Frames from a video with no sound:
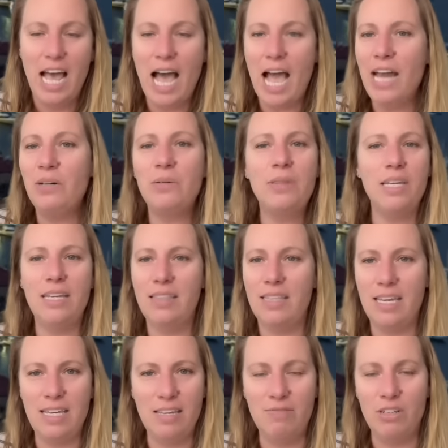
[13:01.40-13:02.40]
I don't think
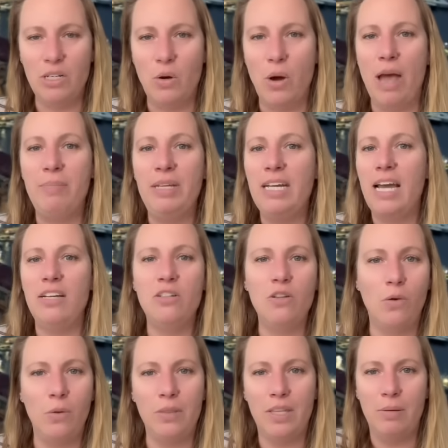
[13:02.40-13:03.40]
they even know. I mean, I
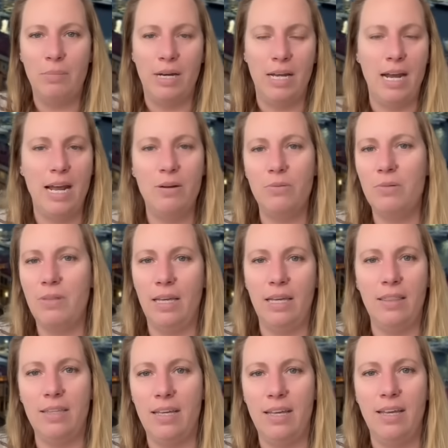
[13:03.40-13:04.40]
told them, but I don't
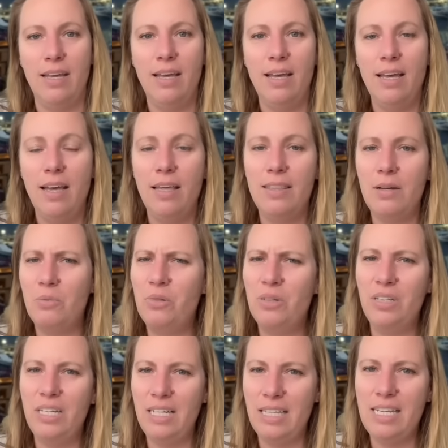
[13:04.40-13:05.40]
think they
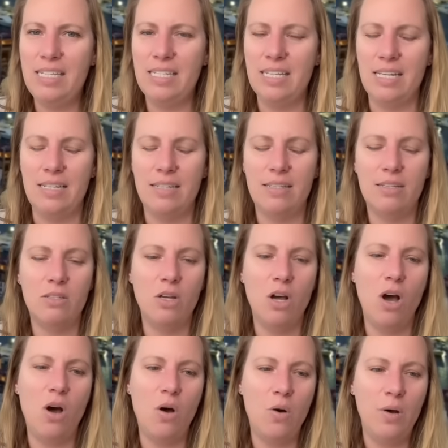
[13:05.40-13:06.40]
really listened.
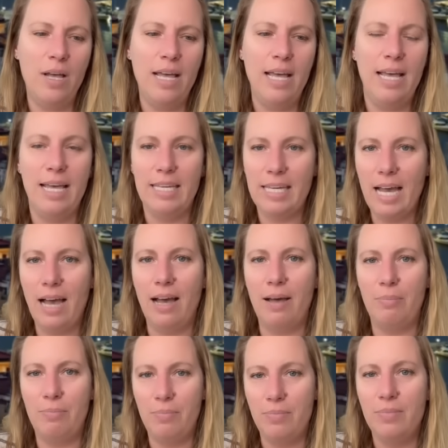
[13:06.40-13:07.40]
So yeah,
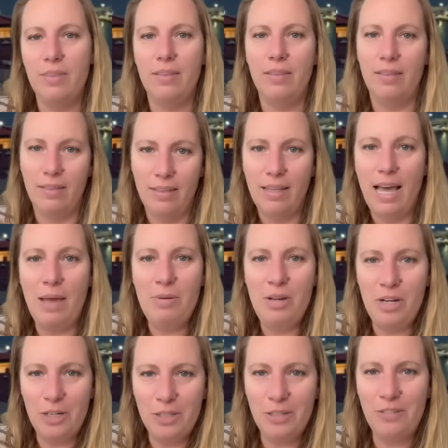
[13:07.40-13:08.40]
I'm
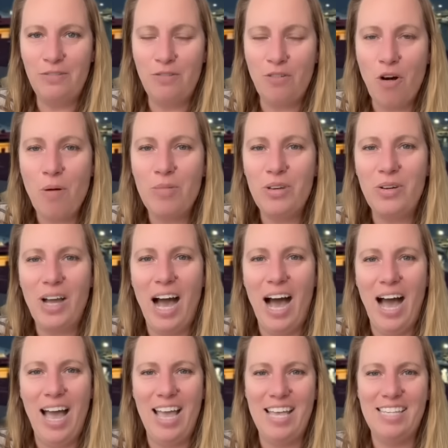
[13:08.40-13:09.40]
here to inform you
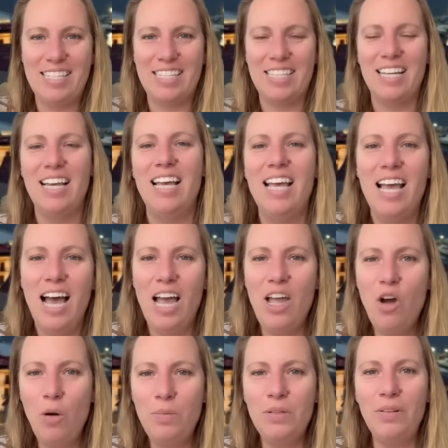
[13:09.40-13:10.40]
guys. I
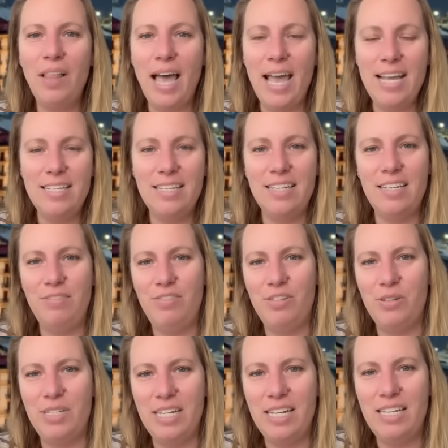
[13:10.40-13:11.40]
hope you liked it. If
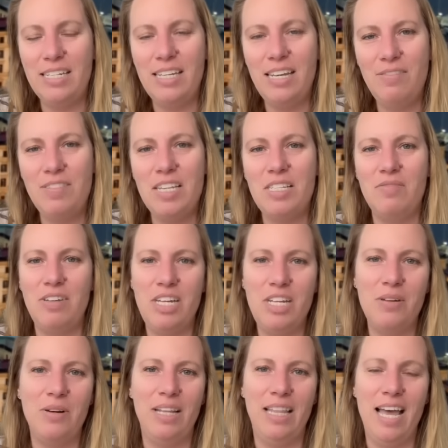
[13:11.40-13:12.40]
you did, give this
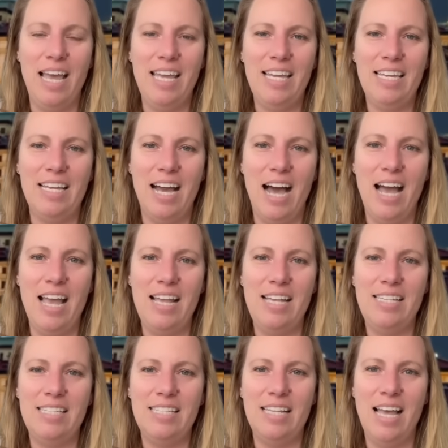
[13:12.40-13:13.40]
video a like,
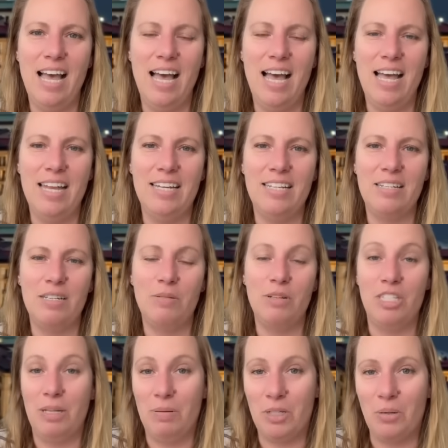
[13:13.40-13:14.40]
guys, and
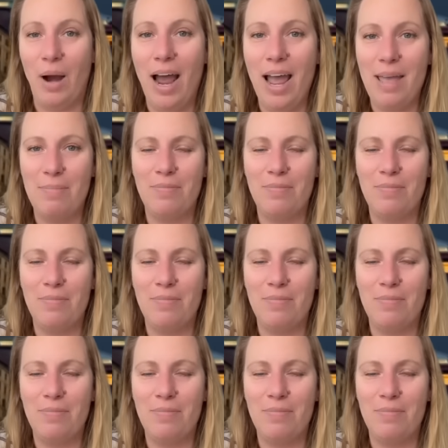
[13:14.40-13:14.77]
subscribe